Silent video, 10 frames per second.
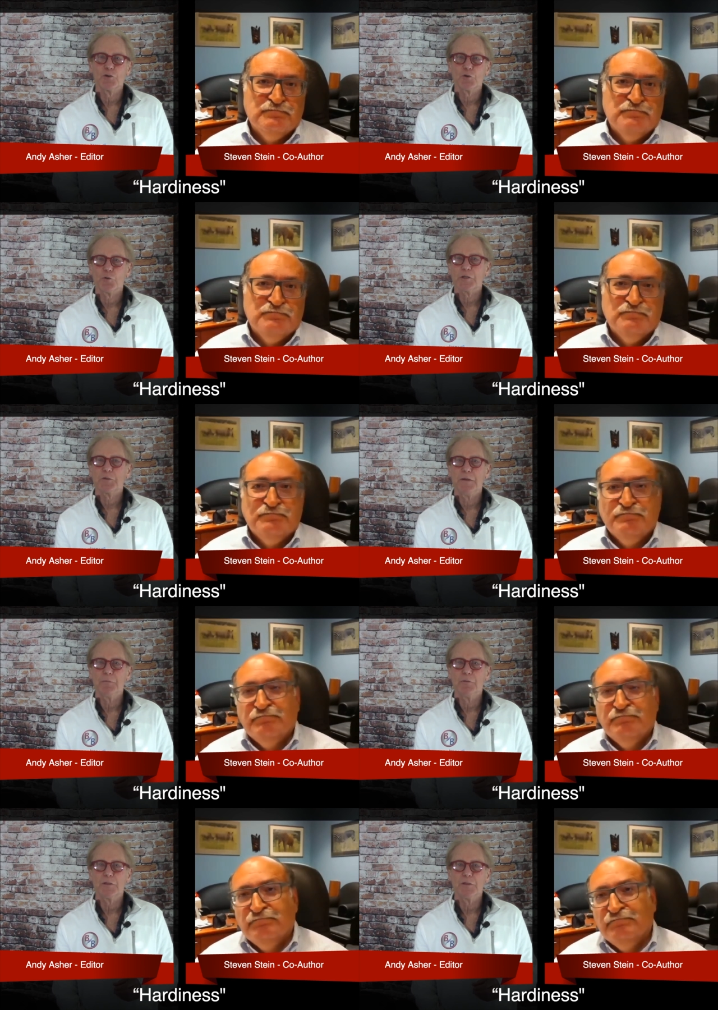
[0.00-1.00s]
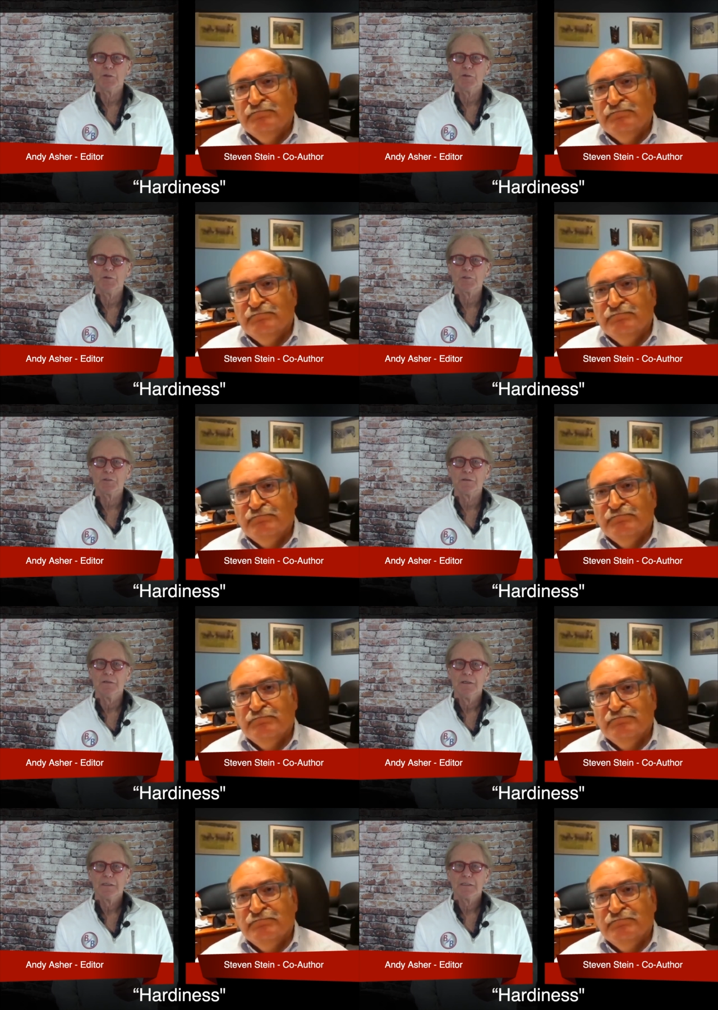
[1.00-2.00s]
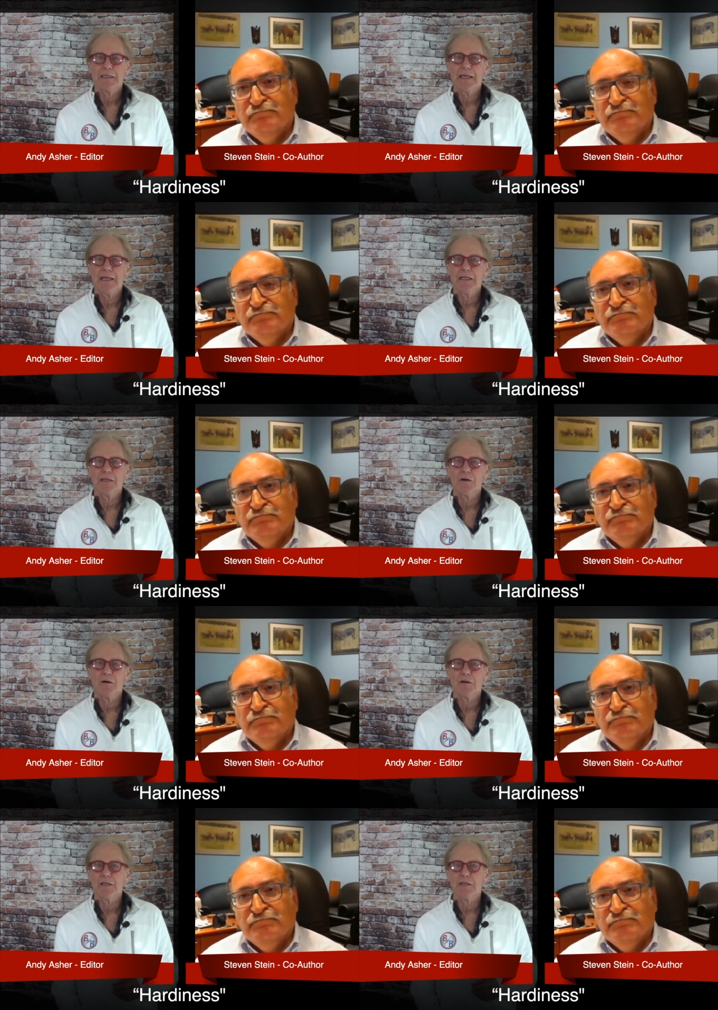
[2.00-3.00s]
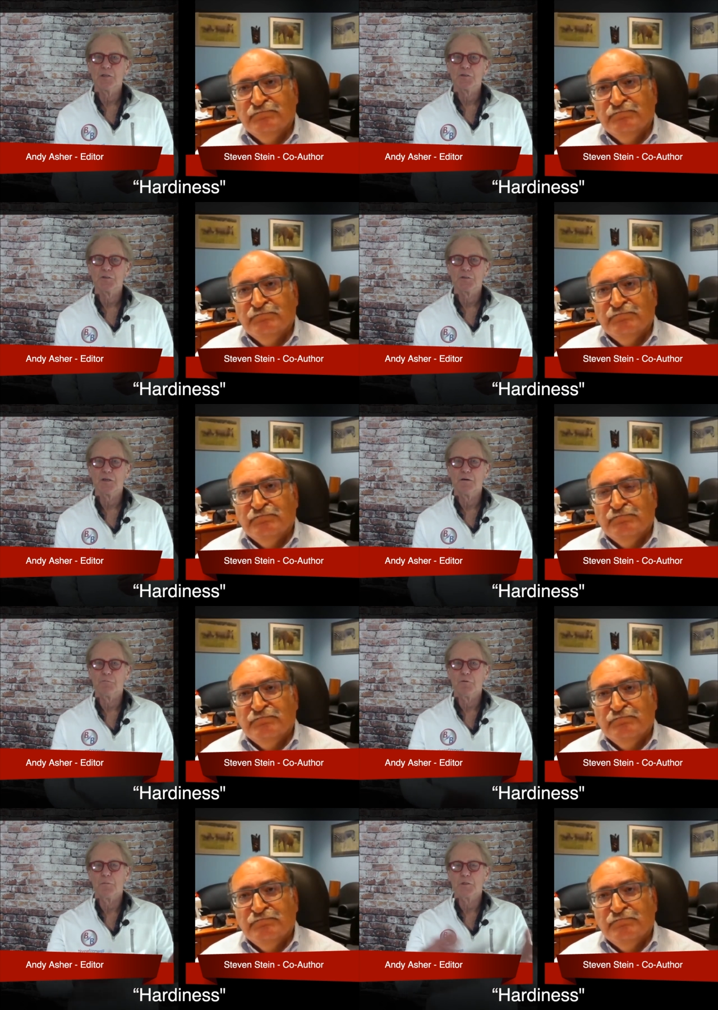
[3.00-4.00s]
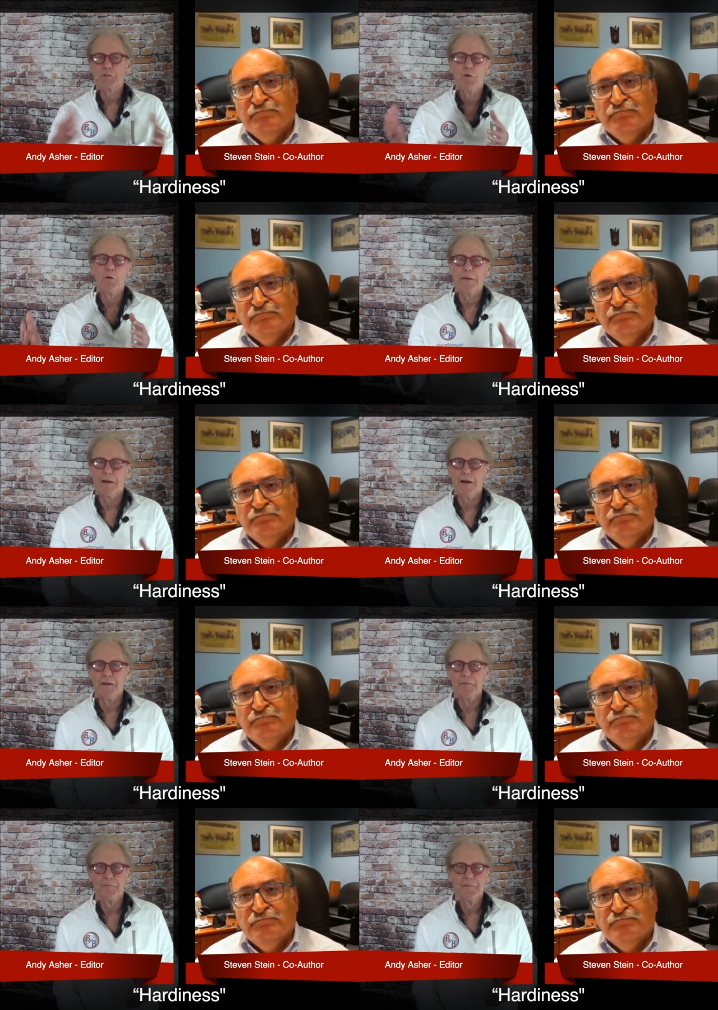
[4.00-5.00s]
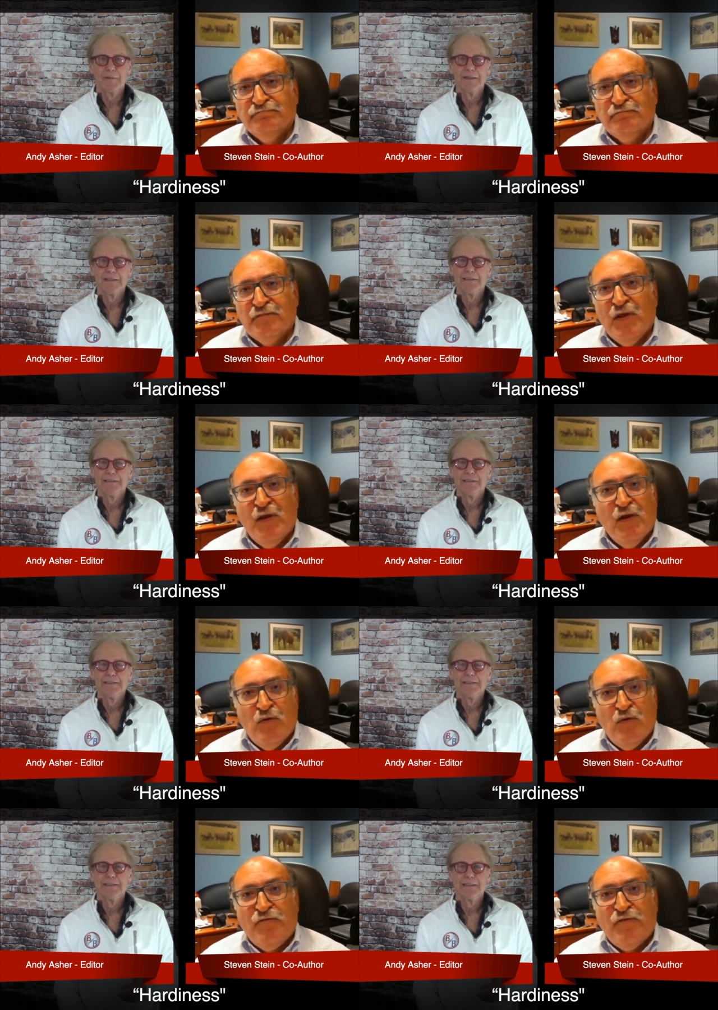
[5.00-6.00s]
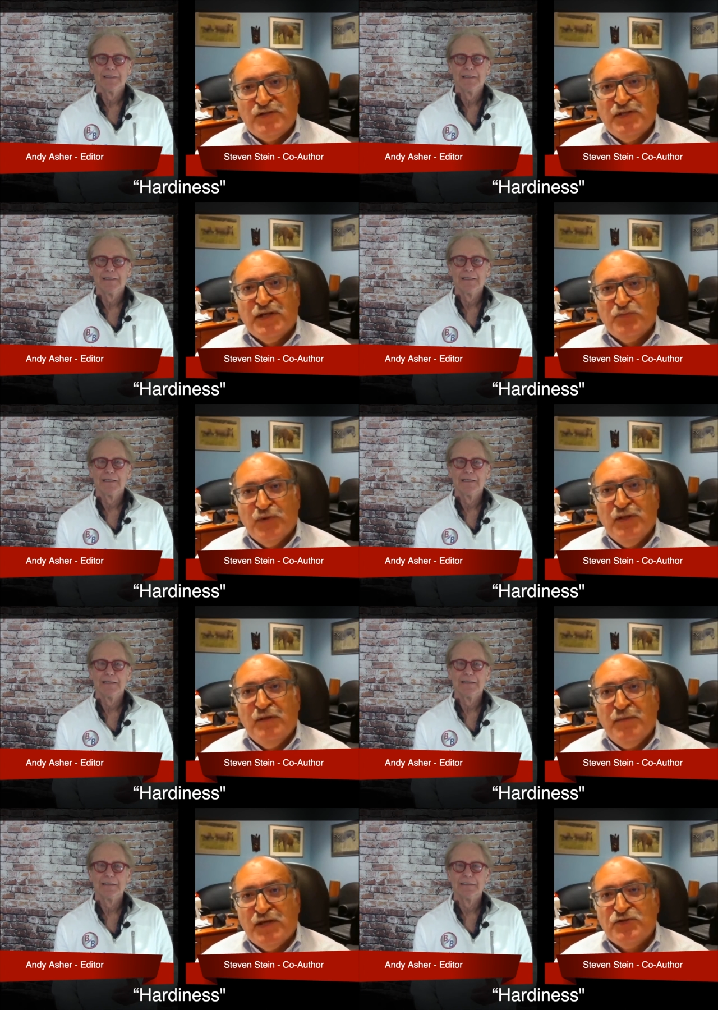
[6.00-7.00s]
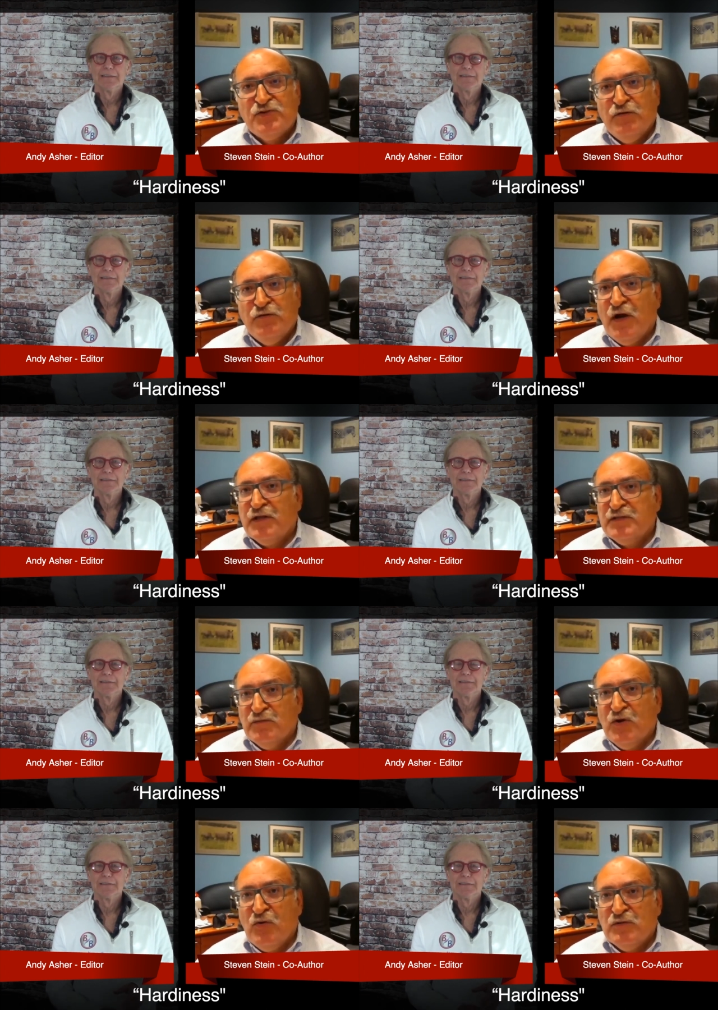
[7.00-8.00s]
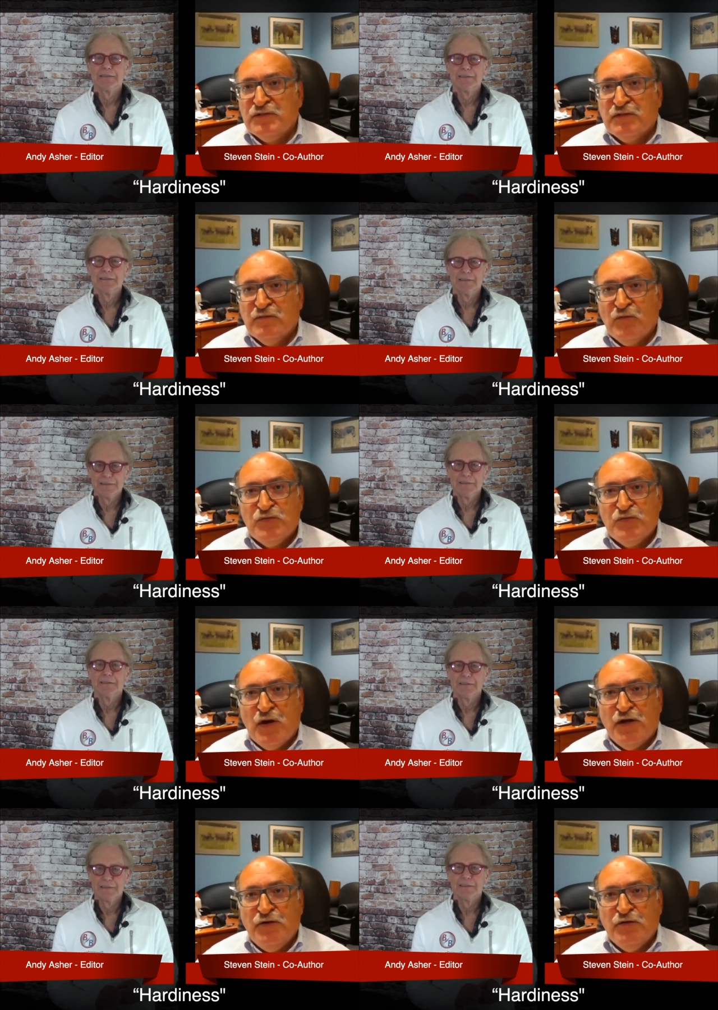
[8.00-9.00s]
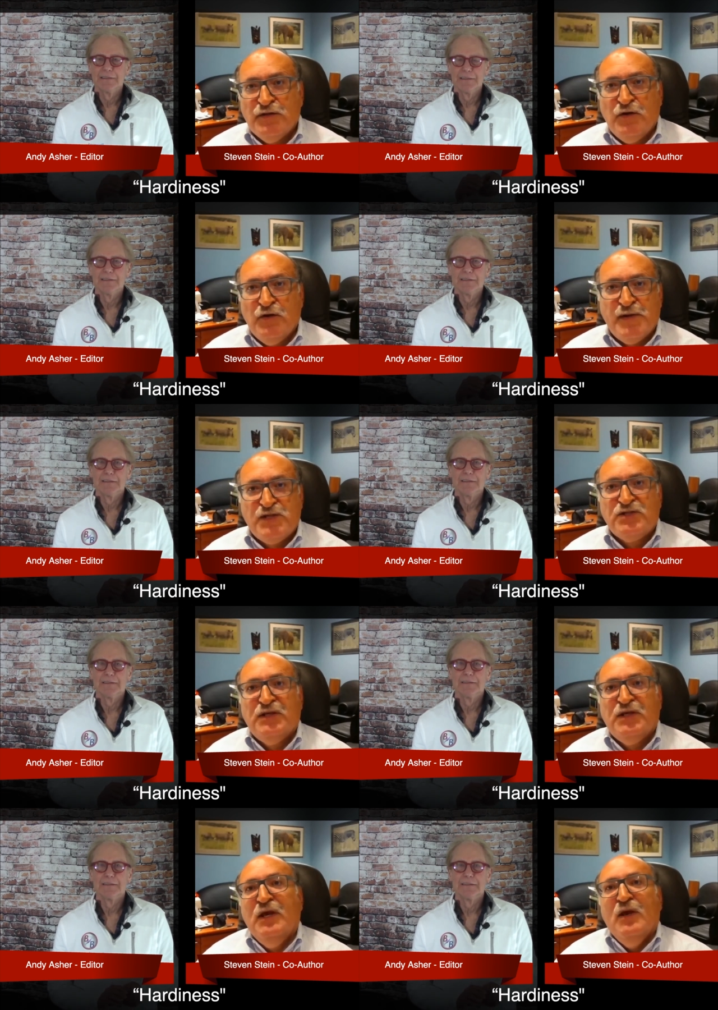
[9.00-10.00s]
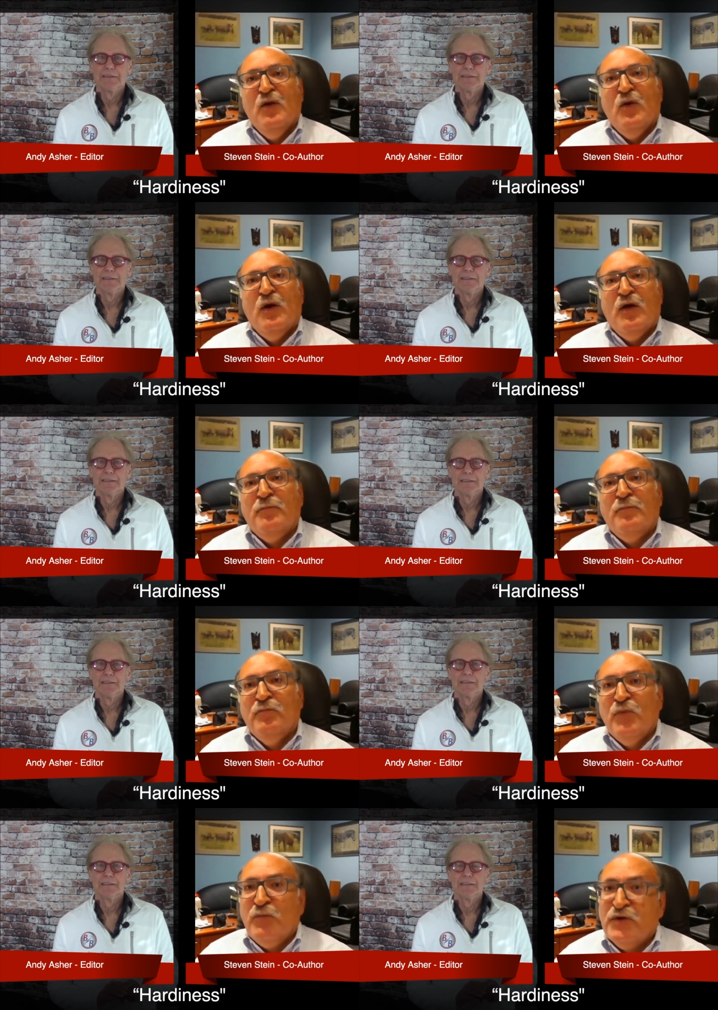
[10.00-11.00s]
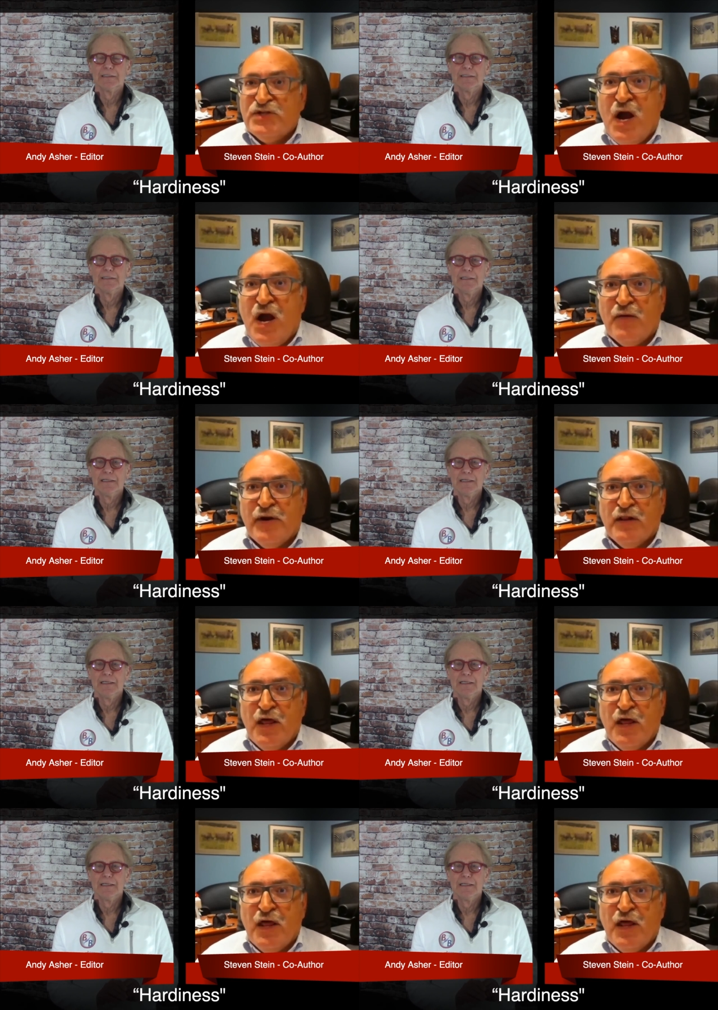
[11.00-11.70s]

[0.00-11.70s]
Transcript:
Speaker 1: tricks people can use to gain hardiness from this moment on?
Speaker 2: Well, the first thing is really make sure you've got some goals, what you want to do. You know, especially when retiring, a